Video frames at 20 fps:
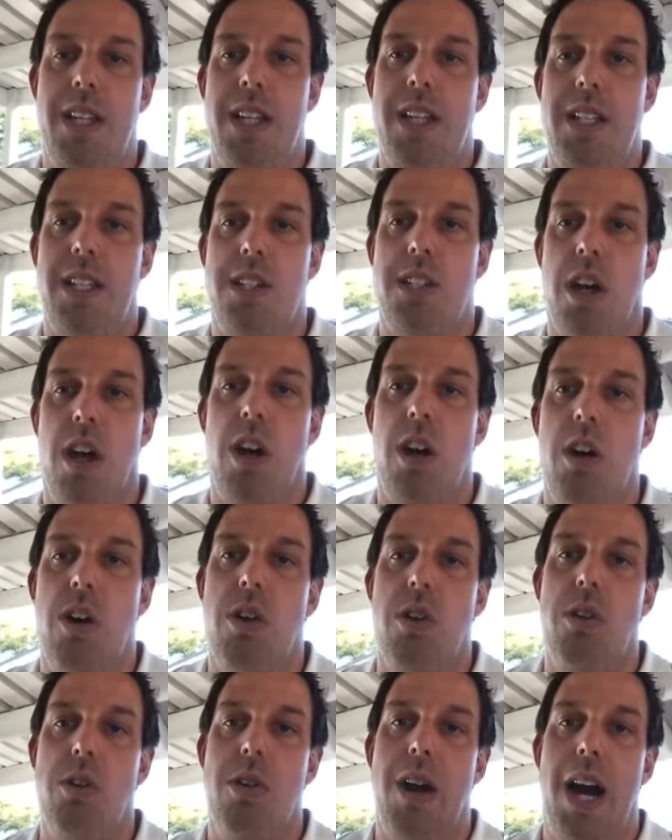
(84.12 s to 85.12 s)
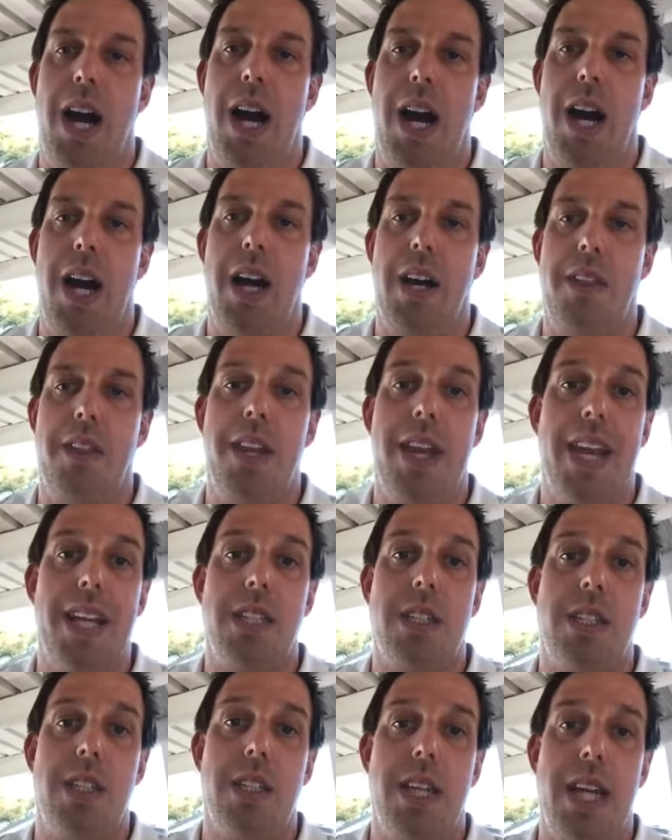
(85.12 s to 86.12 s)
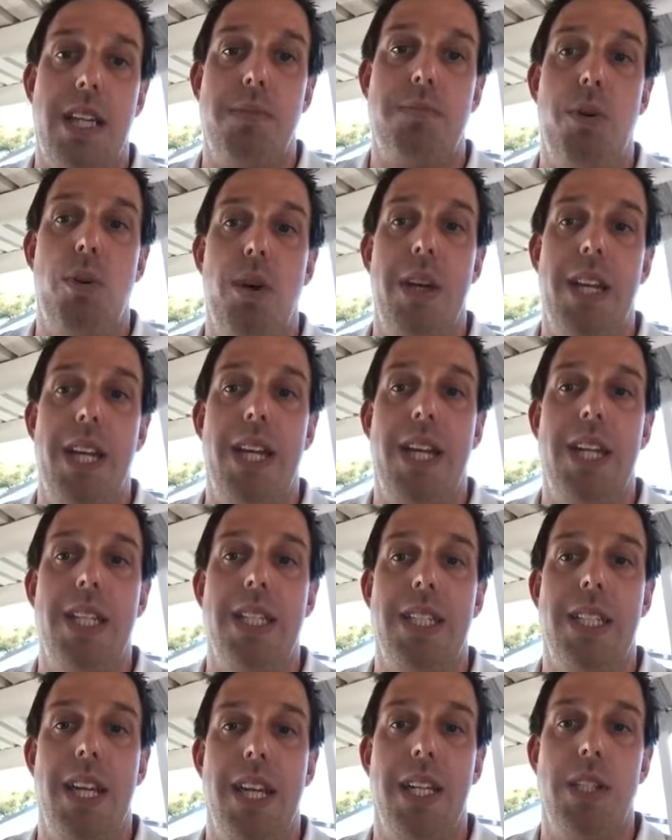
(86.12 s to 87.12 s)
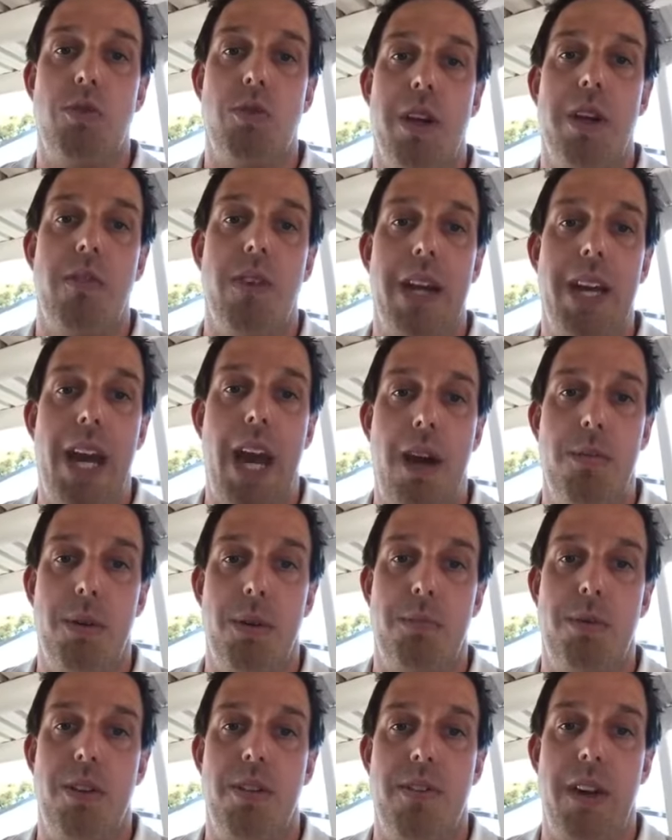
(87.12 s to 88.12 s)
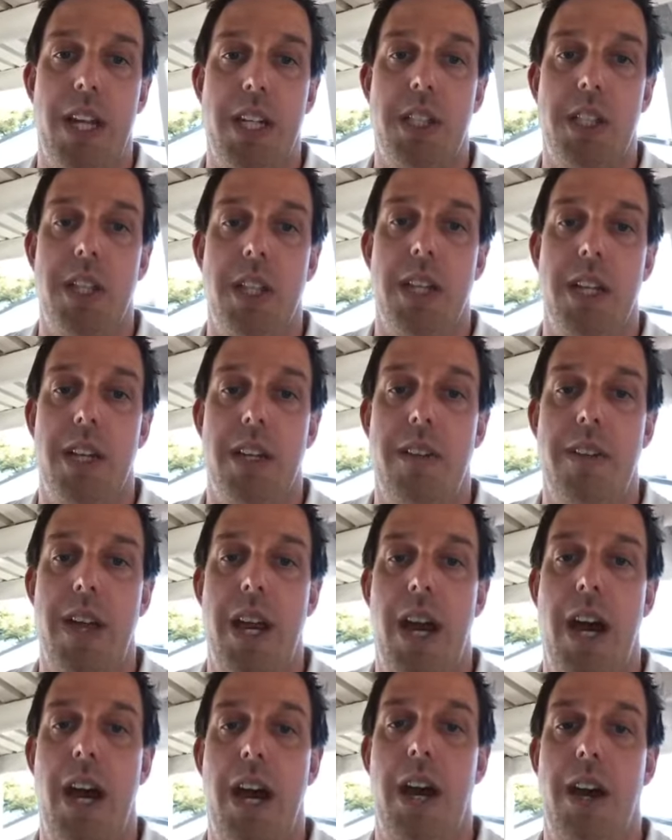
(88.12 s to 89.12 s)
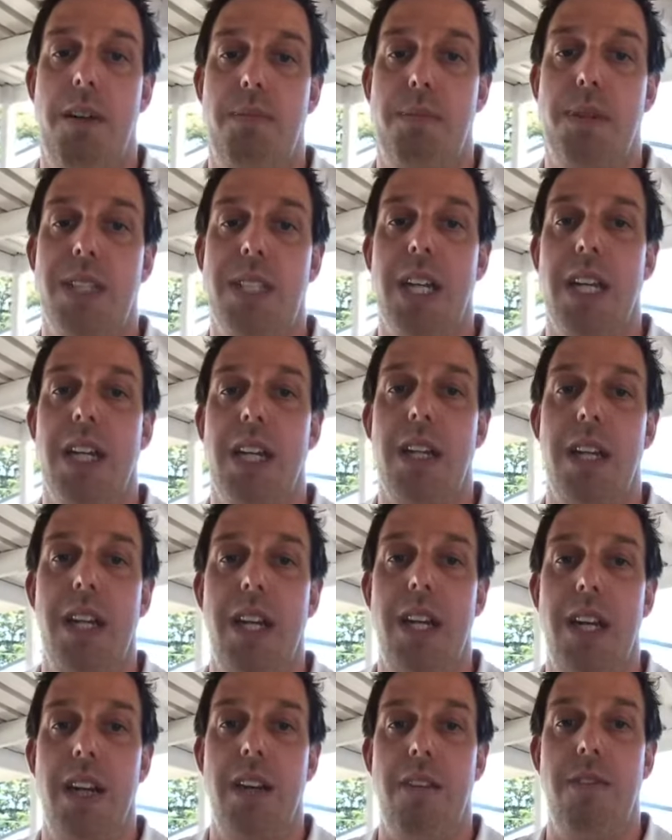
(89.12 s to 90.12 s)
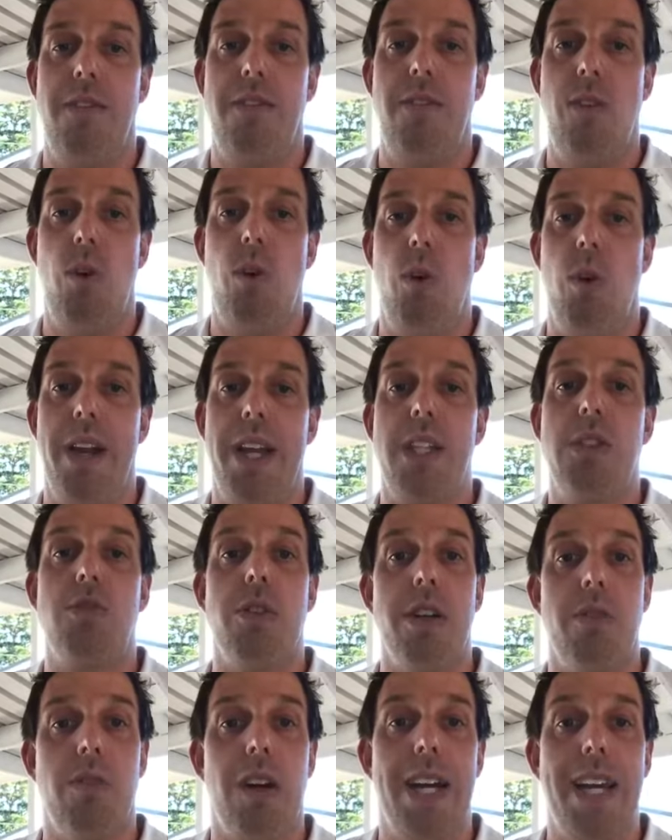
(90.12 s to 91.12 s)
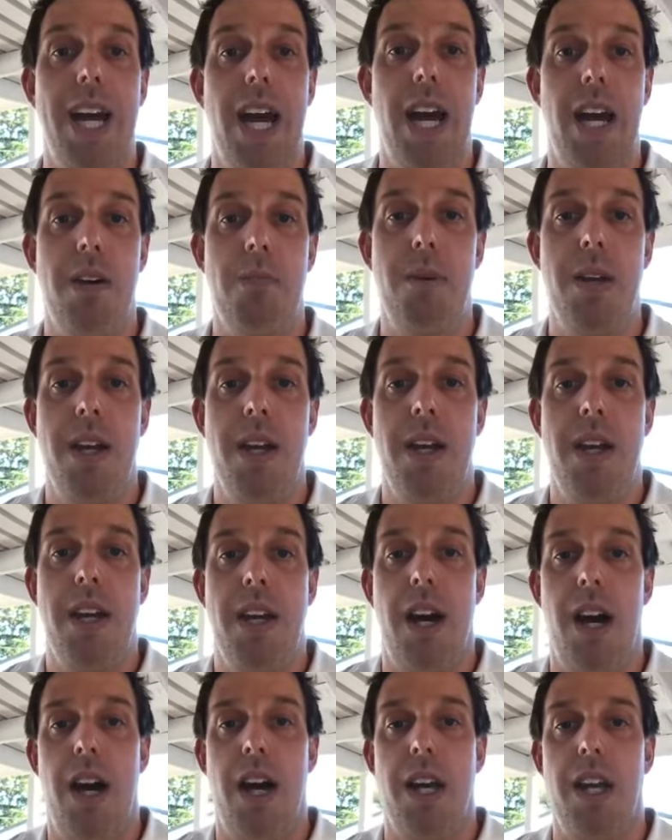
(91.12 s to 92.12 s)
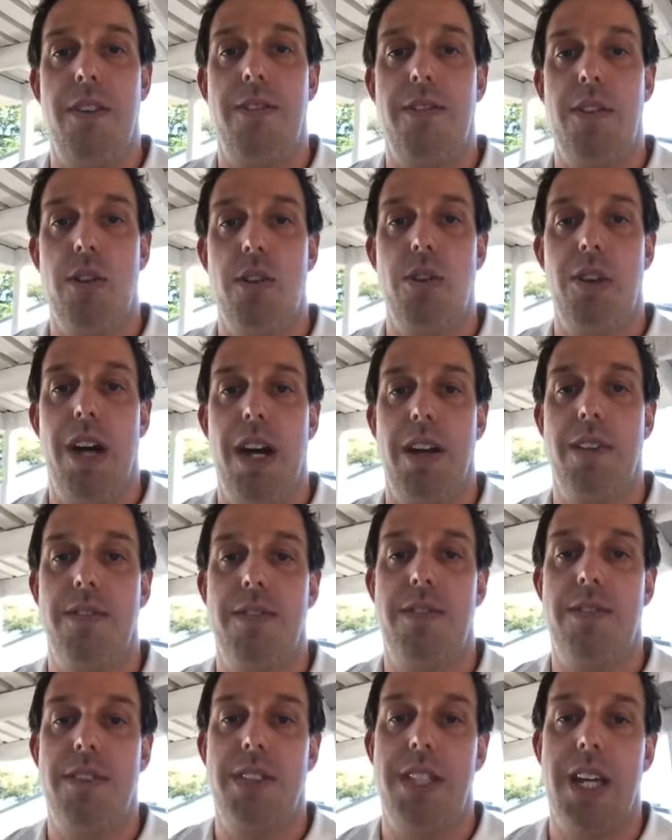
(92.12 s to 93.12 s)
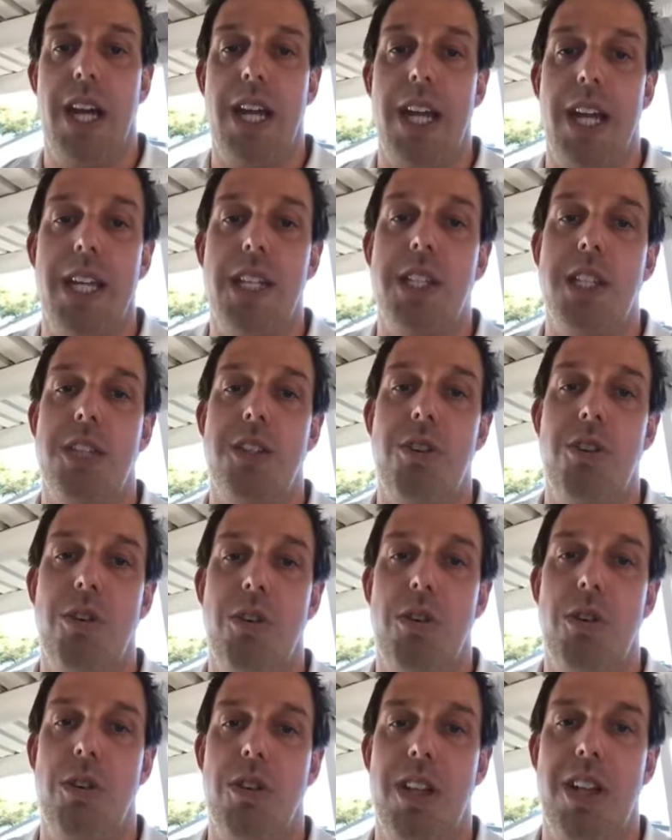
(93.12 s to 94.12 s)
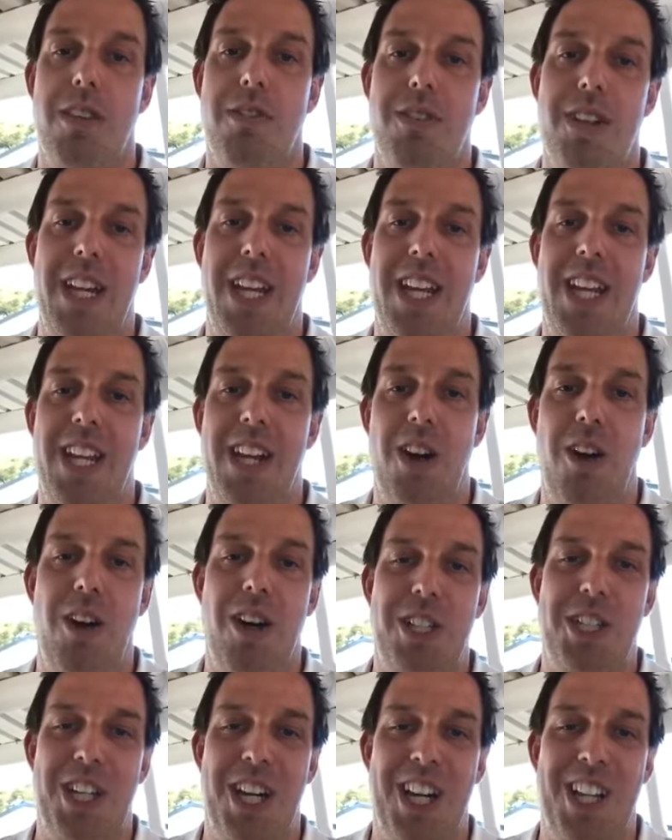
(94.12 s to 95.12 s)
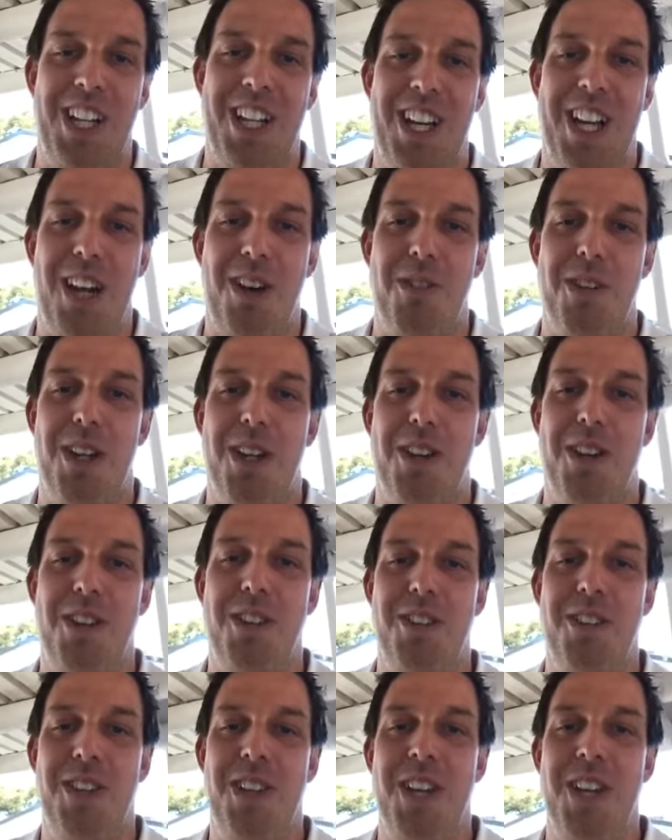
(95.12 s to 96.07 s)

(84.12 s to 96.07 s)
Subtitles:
So the next point is injury rehab and prevention, particularly for injury rehab. If you have, say, injured your left knee, hi Charlotte, how are you?